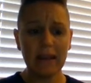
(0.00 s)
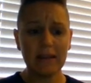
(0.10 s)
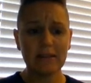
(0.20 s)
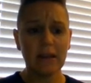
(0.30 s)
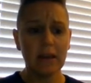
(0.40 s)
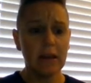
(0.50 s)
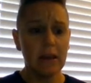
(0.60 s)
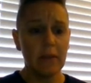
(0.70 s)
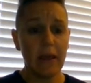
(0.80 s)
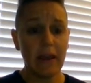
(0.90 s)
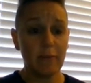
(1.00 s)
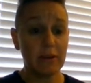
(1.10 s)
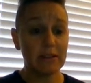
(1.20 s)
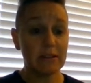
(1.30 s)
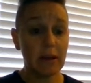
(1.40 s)
And they
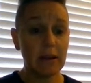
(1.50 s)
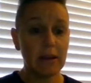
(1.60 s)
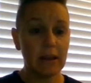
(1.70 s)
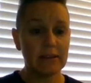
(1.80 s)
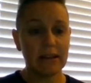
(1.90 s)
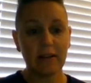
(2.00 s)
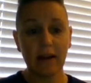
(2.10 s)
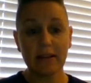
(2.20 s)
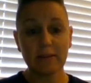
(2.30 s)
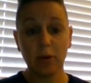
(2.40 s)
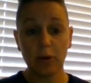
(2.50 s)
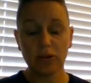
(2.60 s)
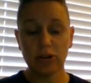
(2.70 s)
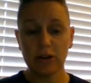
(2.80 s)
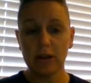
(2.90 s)
have been studying as a class
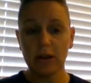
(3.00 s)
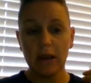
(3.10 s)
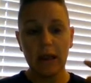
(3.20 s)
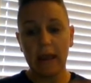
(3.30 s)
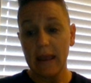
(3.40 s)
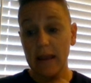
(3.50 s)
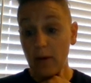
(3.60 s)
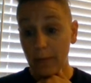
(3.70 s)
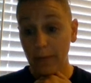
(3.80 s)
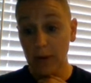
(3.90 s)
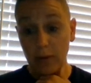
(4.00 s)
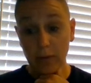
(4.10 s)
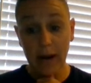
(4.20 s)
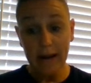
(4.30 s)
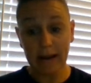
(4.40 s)
poetry. And hopefully,
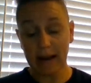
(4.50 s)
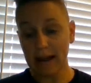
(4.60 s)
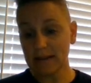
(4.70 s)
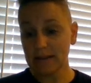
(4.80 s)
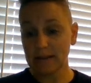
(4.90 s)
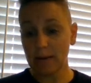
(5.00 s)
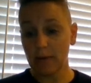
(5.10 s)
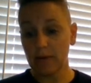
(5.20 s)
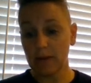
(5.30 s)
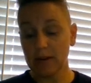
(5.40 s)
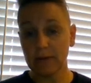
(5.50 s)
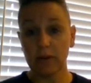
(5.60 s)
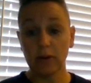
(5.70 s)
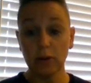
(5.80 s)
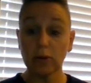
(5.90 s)
you've recognized some of the
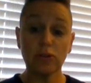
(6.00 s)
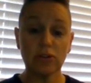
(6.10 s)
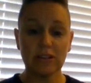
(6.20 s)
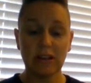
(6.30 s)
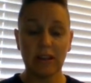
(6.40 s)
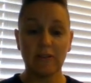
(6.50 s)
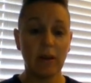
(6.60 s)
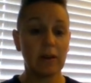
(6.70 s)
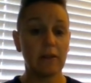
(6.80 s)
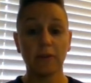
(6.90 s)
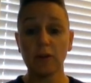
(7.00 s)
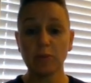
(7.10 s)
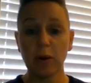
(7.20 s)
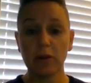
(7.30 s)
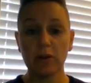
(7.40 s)
different allusions that they've made in the
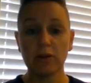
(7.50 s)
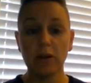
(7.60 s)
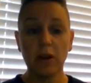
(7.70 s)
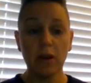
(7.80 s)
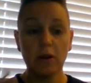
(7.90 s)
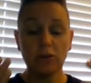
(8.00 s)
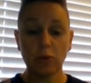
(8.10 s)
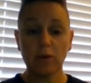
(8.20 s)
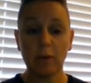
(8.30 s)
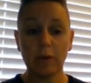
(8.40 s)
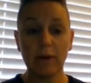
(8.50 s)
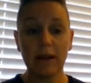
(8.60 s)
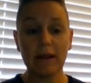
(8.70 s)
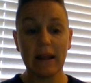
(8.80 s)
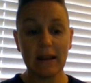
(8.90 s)
first part of the story that we
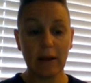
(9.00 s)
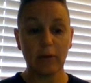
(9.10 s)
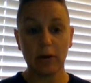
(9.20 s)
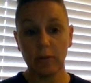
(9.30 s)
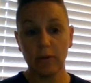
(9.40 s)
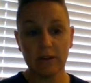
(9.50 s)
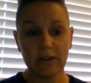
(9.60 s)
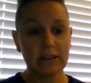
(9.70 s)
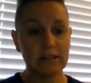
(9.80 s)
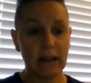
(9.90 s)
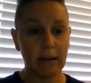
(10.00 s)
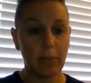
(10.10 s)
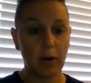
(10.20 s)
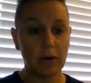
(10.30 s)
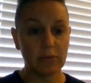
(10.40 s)
read. And now we're going to move into the
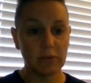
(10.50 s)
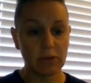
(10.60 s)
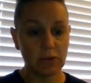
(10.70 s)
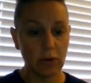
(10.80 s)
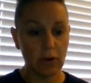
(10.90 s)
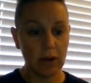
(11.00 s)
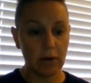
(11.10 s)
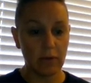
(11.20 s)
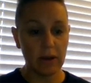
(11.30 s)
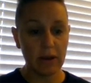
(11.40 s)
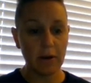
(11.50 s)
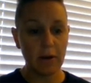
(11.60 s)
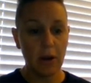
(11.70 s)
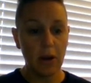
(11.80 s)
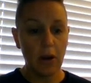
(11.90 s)
second part. So I'm going to scroll ahead over
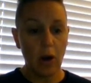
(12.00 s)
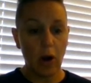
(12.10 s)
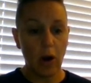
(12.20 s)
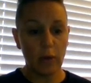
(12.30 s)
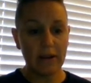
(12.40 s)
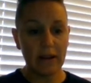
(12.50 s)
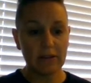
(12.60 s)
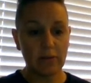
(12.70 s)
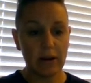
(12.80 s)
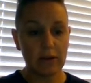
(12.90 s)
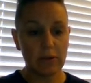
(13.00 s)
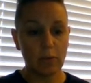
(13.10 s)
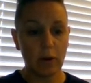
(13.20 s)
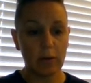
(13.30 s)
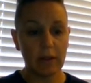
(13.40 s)
here, all the way down to right
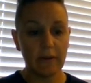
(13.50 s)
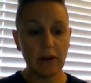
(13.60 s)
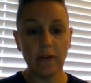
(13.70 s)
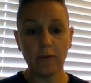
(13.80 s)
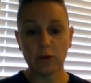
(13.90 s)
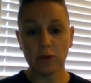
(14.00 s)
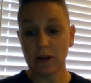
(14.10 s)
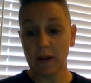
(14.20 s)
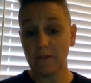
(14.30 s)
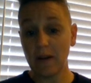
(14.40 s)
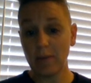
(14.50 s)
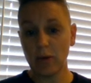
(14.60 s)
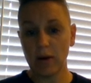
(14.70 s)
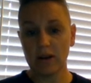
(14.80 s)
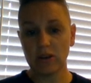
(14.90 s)
where we left off, which was on
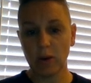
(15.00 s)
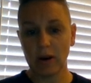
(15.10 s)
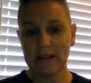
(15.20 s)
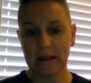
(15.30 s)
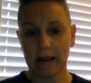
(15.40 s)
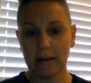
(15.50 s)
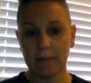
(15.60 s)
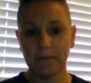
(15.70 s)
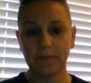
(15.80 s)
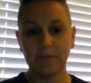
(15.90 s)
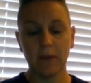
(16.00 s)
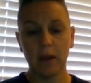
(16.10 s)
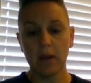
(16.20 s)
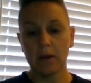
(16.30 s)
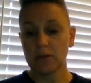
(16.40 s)
February 22nd.
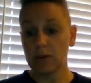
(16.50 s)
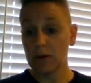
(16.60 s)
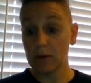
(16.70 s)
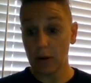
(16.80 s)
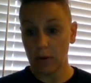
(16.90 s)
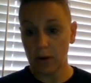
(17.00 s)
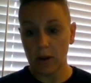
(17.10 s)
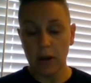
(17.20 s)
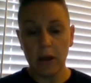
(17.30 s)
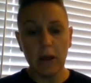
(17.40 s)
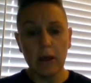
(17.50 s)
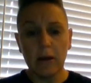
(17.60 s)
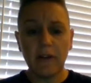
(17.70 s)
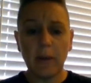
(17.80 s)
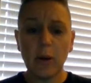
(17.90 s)
So here we go.
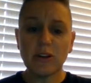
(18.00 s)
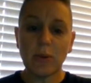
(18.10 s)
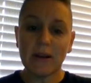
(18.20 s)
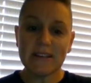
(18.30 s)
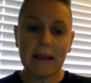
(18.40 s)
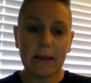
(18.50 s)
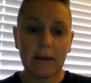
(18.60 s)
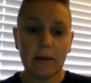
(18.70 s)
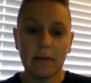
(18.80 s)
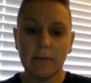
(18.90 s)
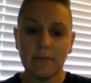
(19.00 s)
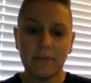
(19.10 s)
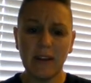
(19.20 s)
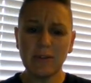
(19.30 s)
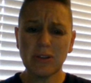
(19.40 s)
February 22nd.
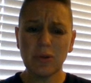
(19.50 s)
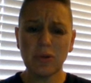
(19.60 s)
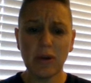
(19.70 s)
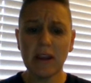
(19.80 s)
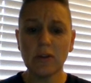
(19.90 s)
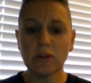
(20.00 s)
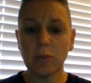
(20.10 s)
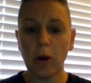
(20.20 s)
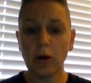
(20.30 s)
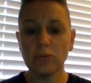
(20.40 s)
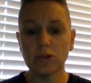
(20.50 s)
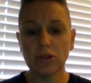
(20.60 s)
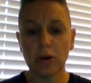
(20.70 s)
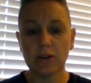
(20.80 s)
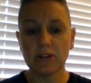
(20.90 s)
That was so great, those poems
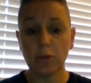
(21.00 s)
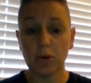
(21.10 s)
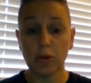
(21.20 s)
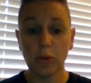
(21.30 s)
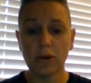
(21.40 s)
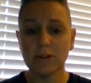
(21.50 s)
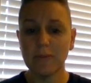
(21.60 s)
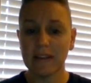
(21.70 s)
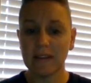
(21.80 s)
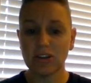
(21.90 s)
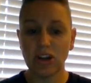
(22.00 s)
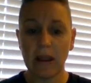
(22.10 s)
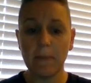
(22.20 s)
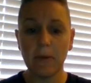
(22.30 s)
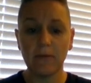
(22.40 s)
you showed us, where the words make the
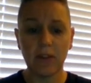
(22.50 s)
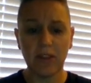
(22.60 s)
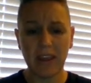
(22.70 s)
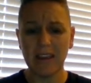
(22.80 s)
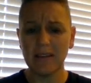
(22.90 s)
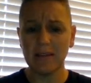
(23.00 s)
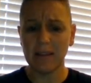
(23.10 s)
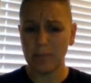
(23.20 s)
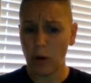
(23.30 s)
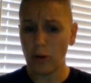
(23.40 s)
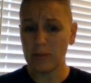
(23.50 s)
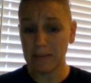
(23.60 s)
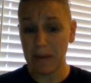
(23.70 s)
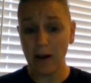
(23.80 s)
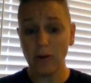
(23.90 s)
shape of the thing that the poem
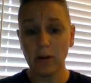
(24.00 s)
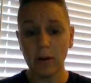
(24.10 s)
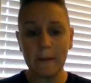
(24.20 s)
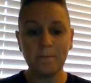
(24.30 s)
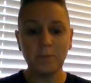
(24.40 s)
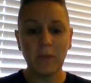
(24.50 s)
is about.